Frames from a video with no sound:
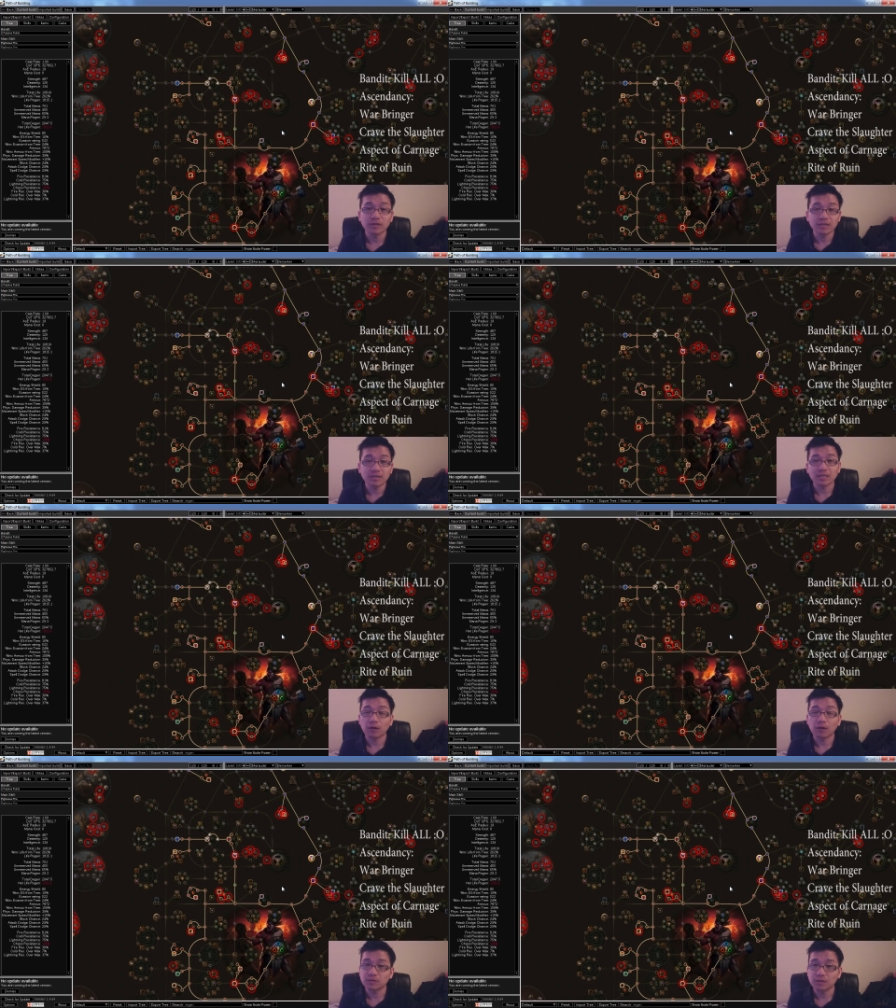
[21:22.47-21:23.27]
this
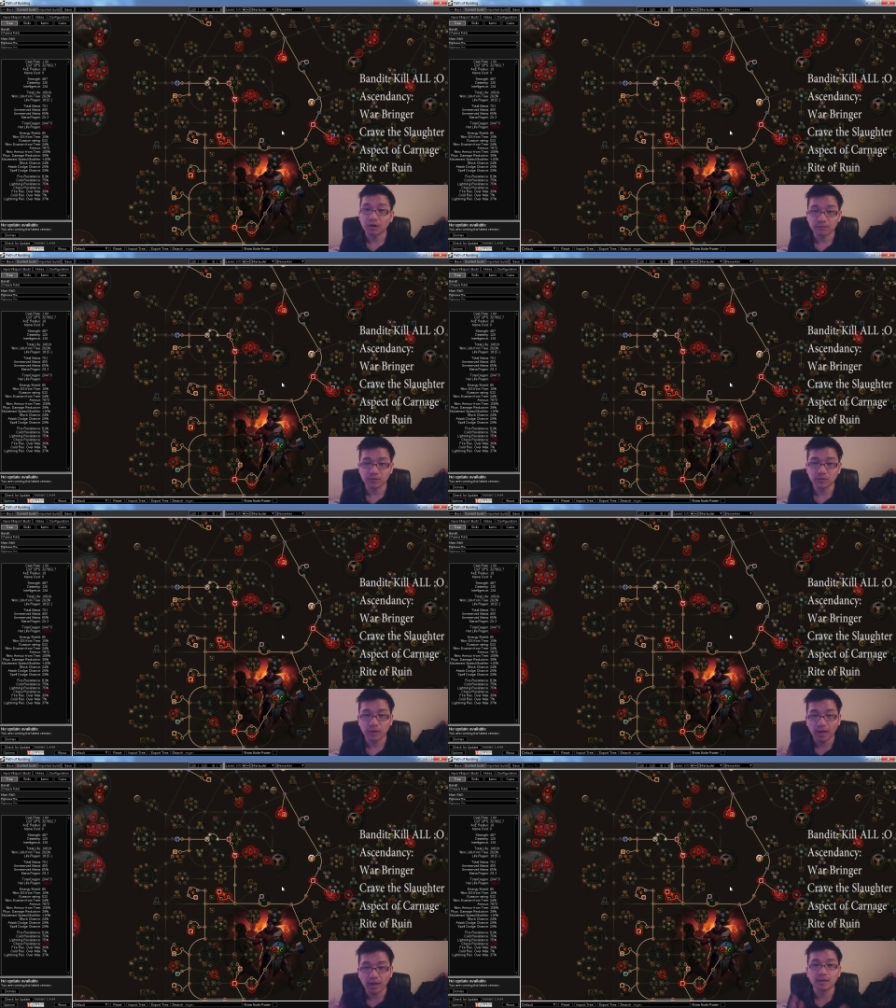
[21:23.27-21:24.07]
helps some of you
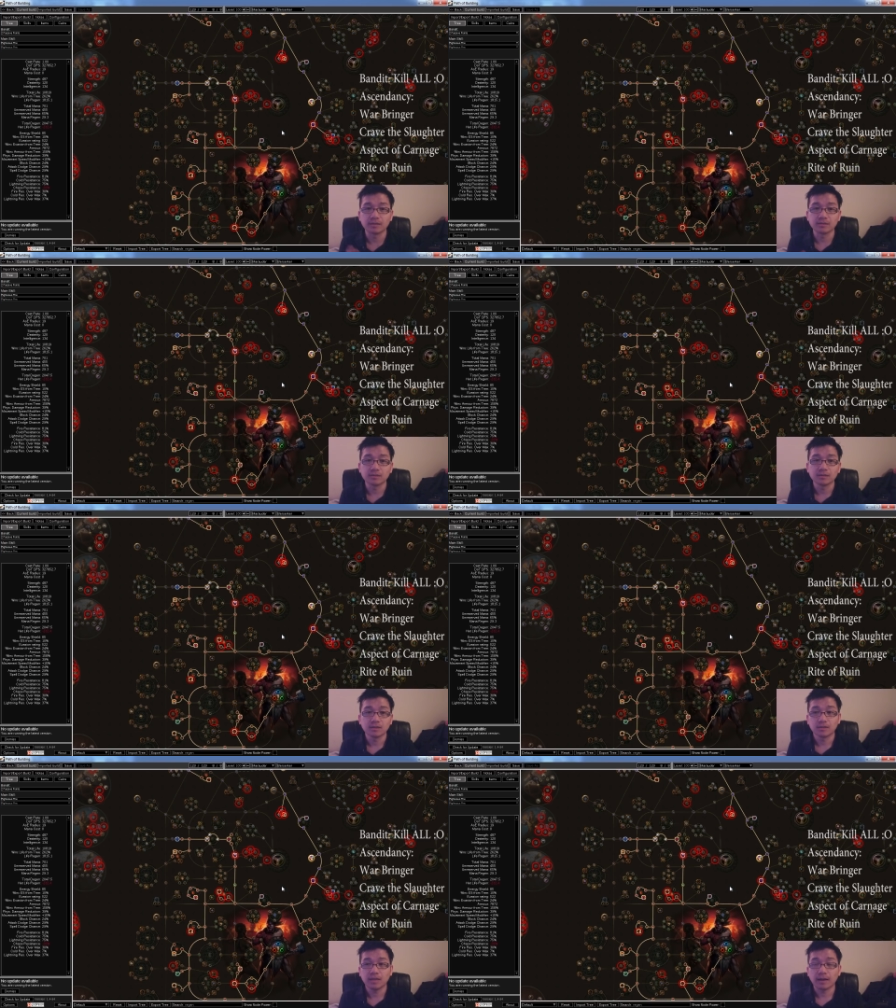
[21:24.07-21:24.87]
and
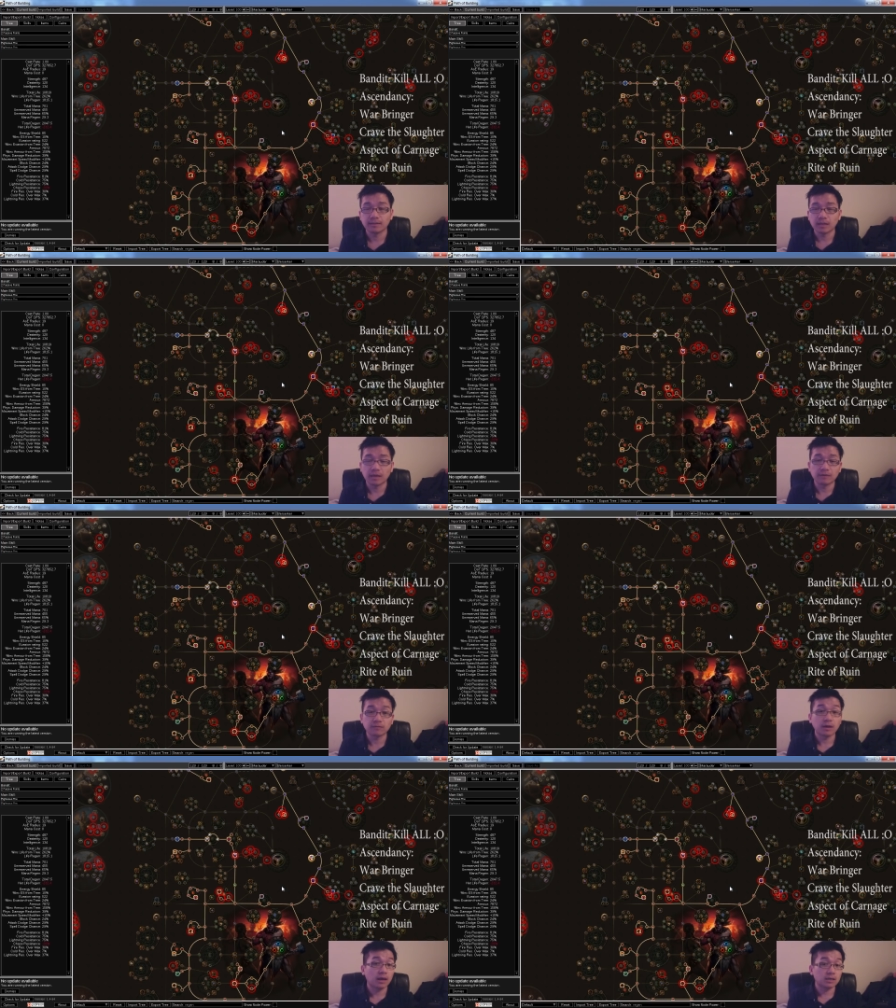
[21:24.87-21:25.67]
if
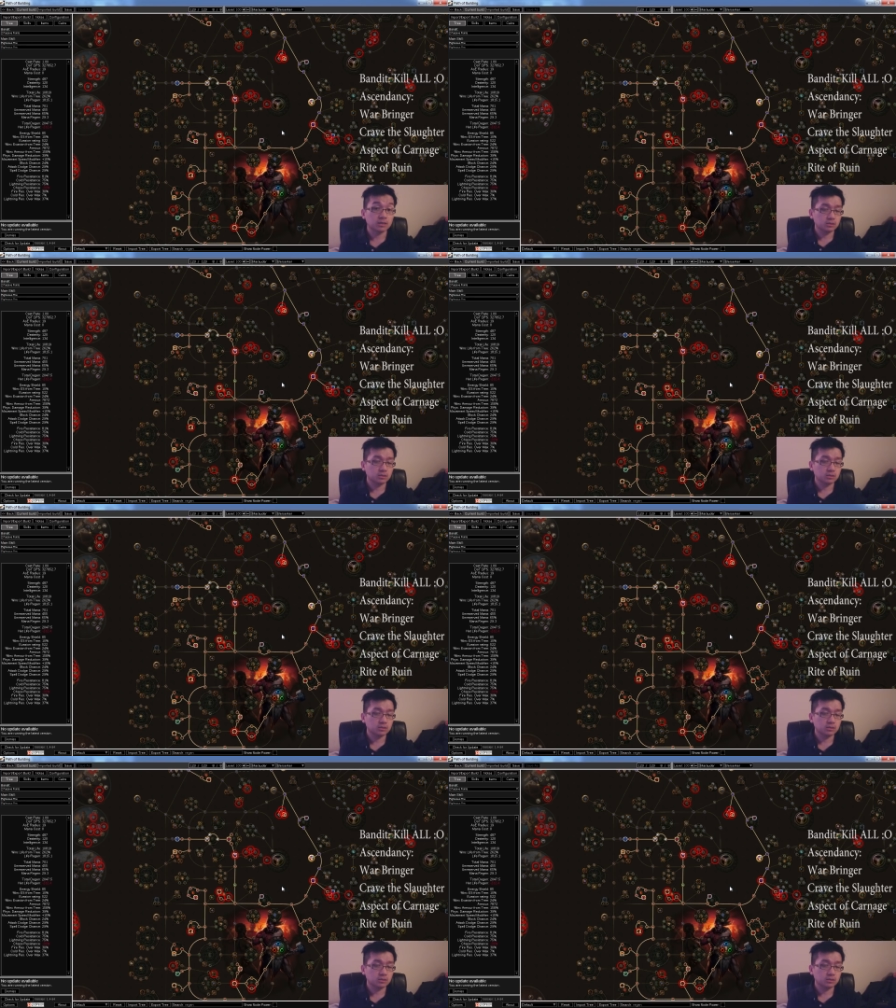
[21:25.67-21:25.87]
as